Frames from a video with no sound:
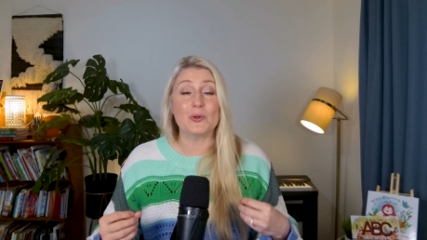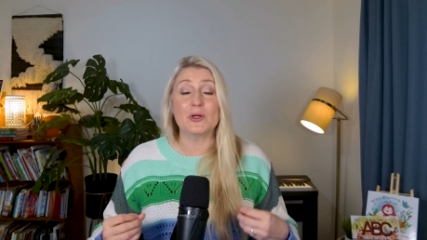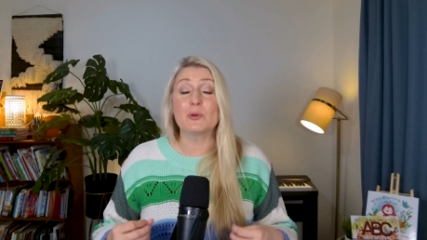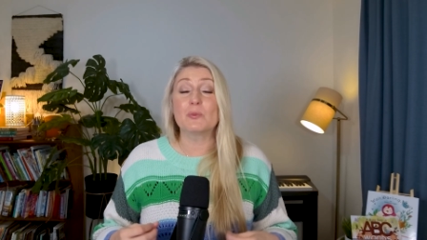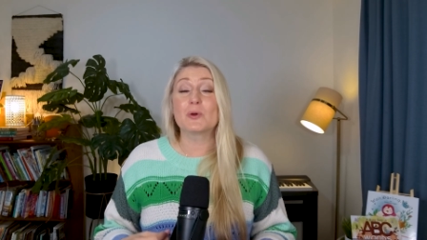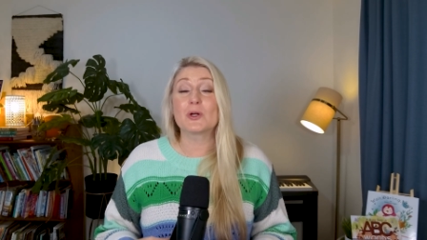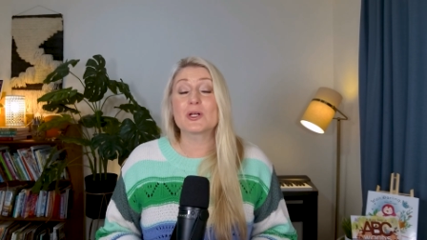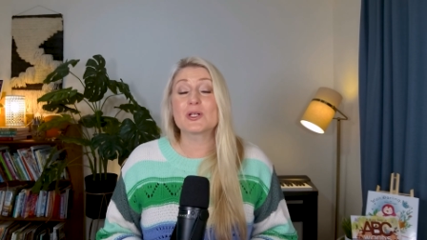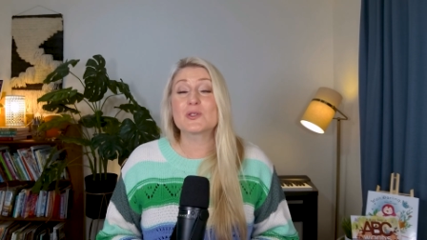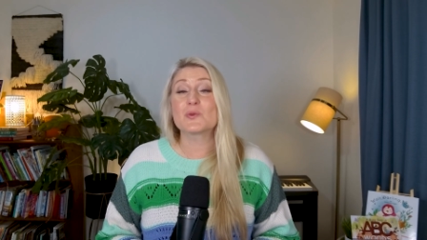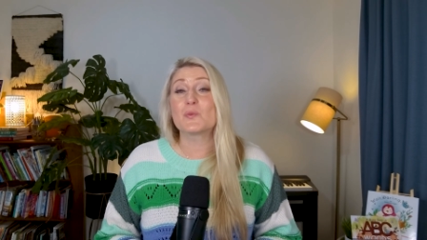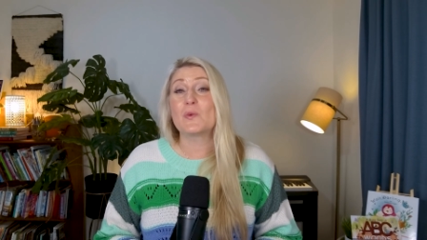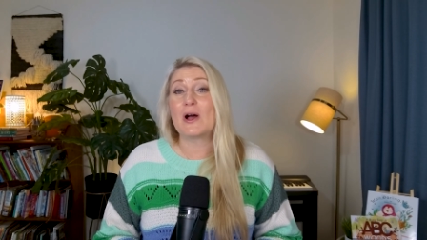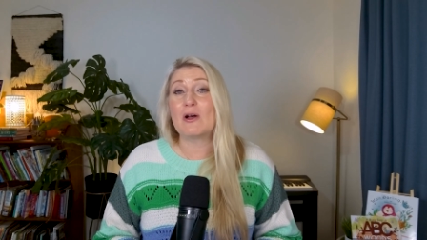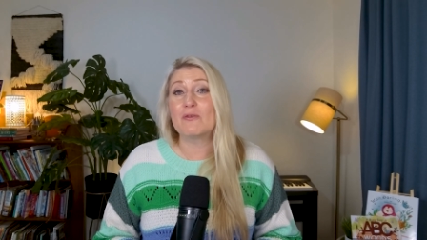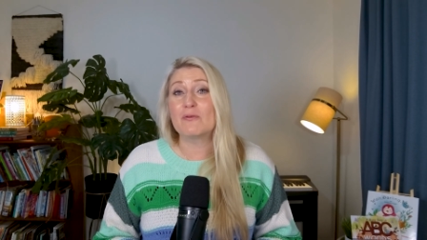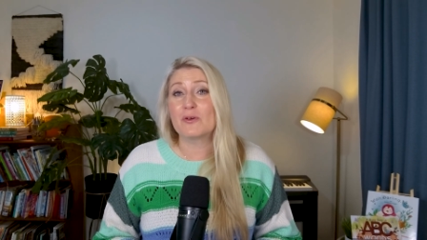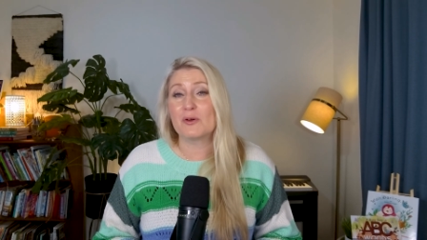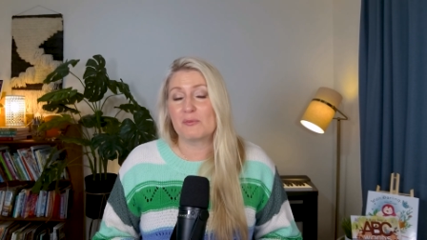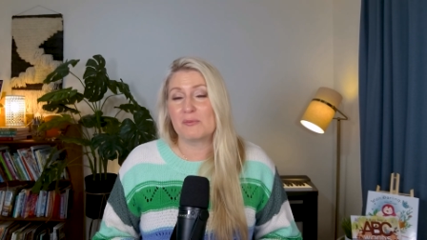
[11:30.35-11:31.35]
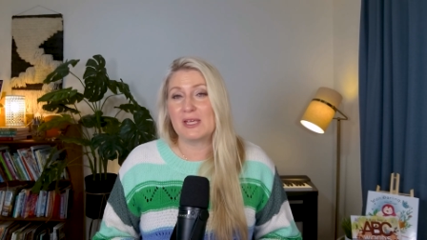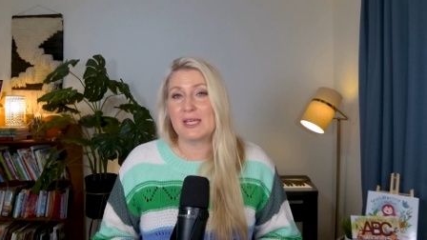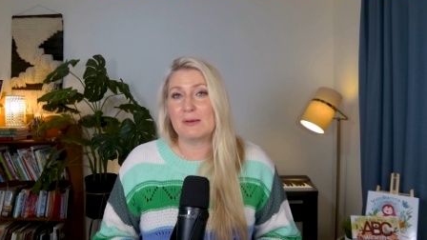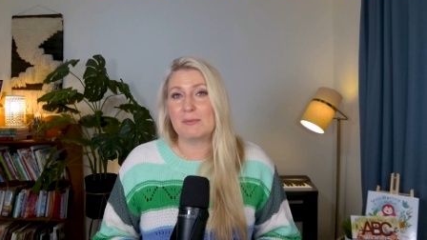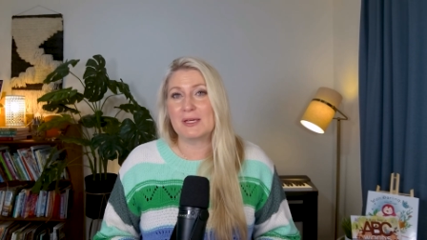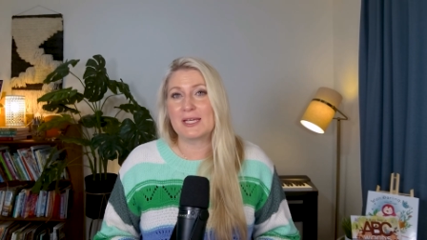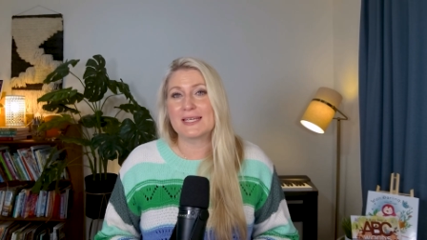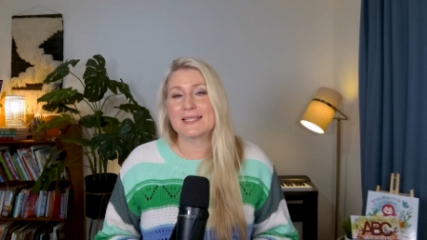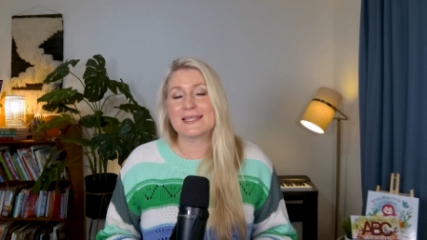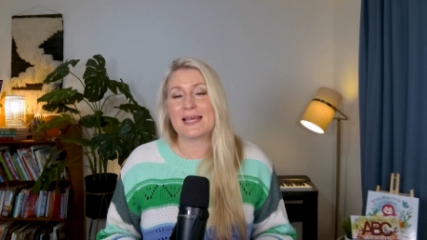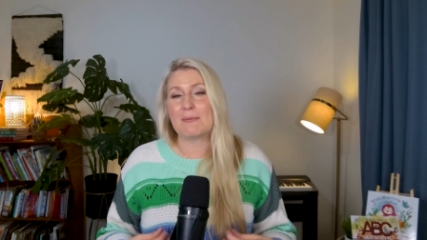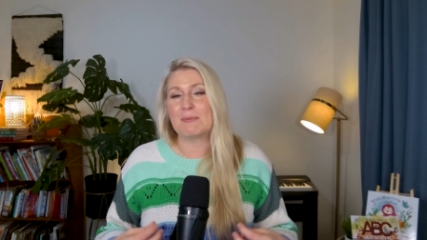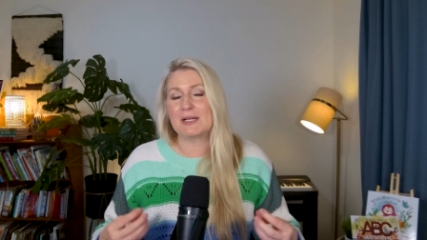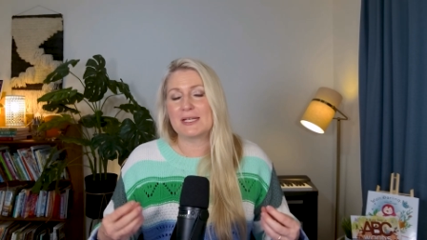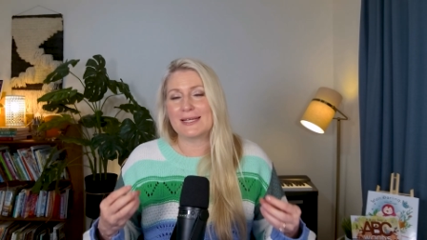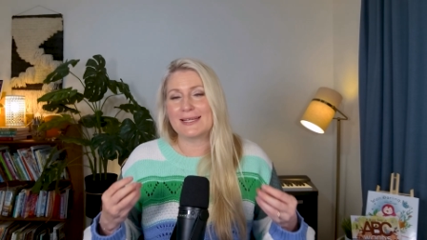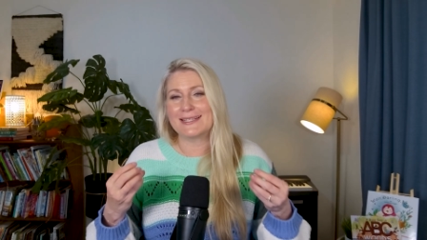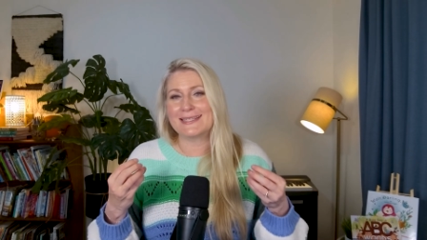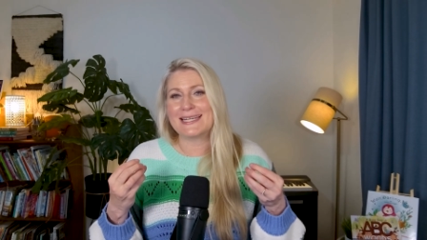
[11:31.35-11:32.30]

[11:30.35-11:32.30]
It works well for me because I'm a